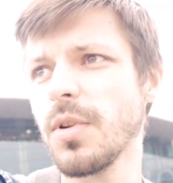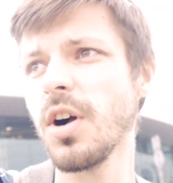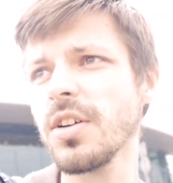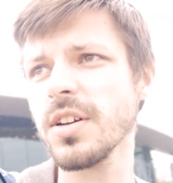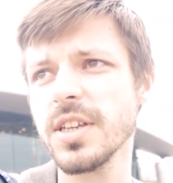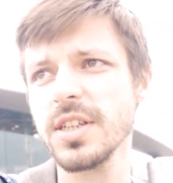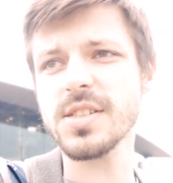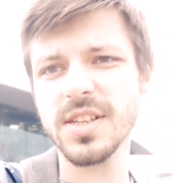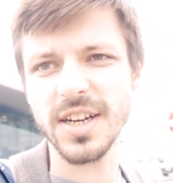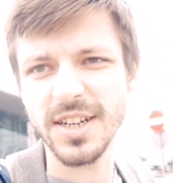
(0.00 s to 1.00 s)
Oh,
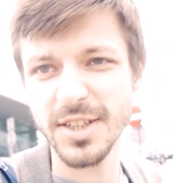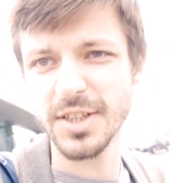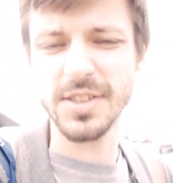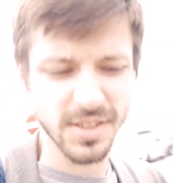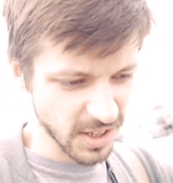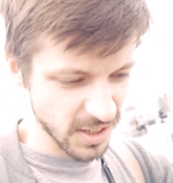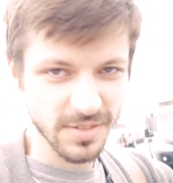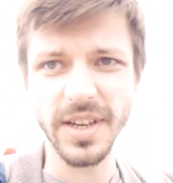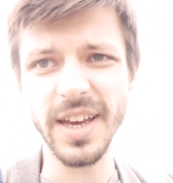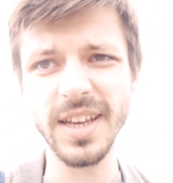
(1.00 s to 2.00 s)
he's there, he's there.
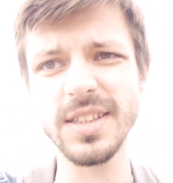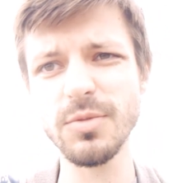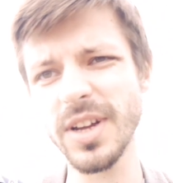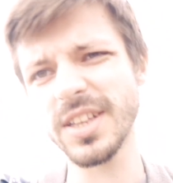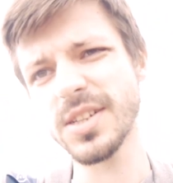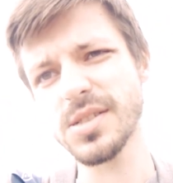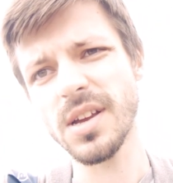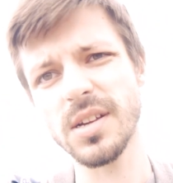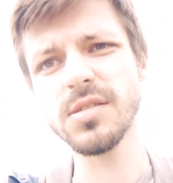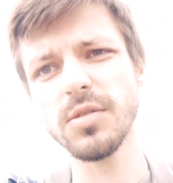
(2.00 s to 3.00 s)
And the weather
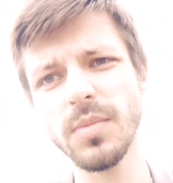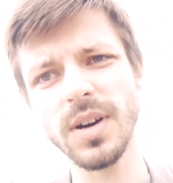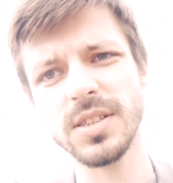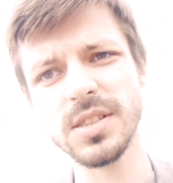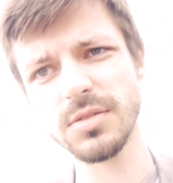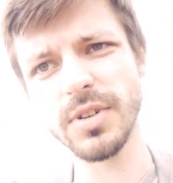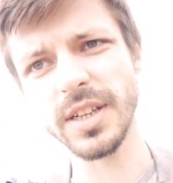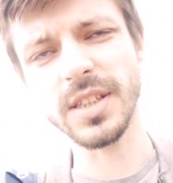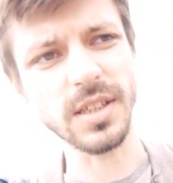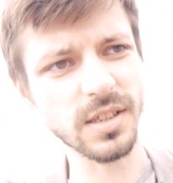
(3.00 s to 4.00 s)
sucks so much, it's
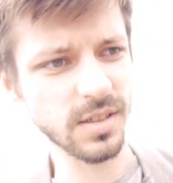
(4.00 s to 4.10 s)
raining.